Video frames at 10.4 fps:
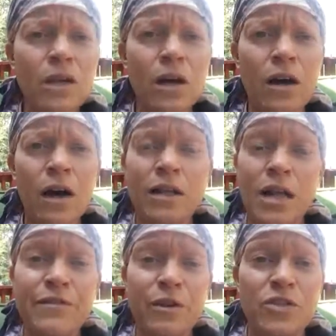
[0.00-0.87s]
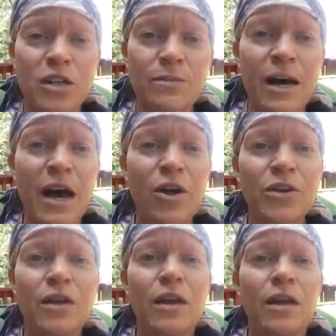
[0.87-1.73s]
a lot of you have talked about
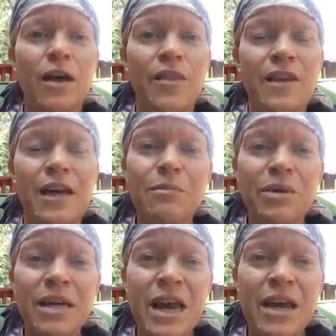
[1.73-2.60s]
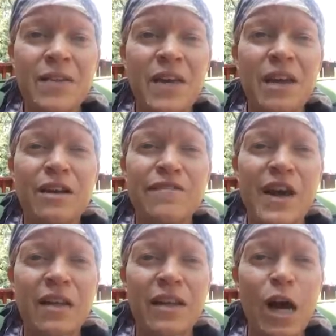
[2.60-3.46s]
the NBA and the
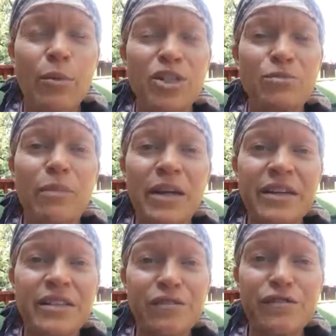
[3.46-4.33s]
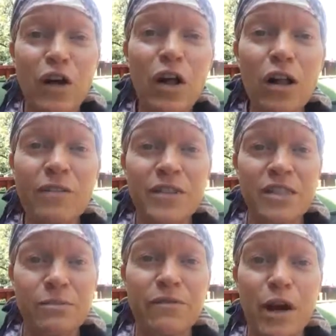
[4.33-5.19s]
NFL and how much money is involved in
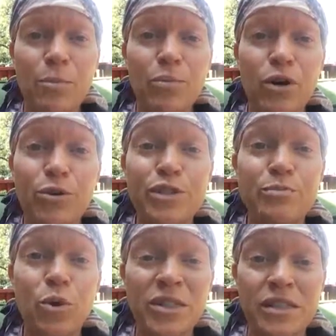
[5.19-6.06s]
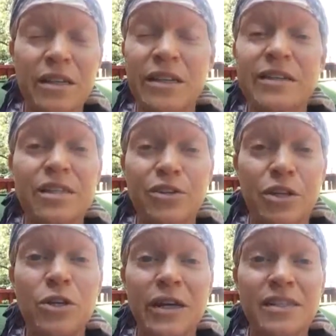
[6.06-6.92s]
some of our pro sports leagues here in
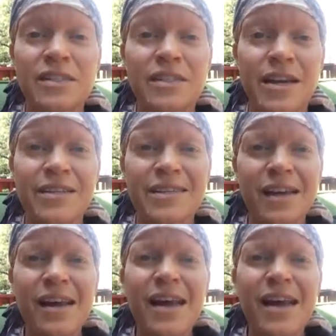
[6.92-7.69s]
the United States.